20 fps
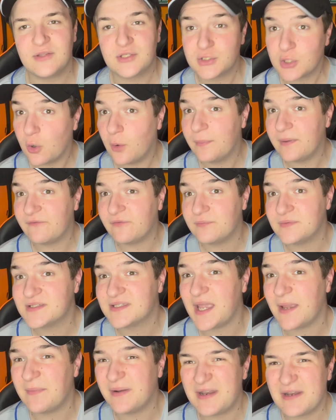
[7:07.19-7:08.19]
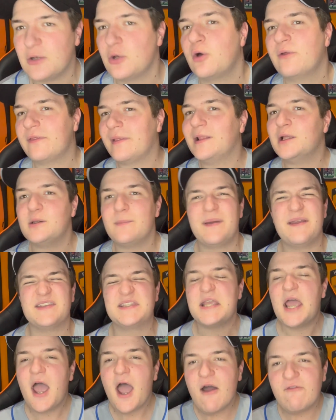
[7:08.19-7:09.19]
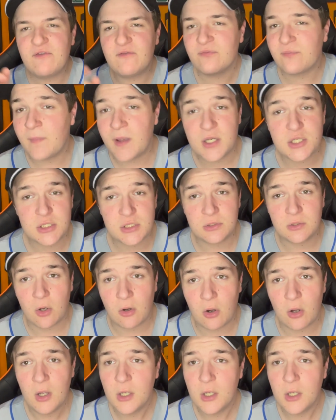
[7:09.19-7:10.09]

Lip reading: score will be from this game and any other little bits of information or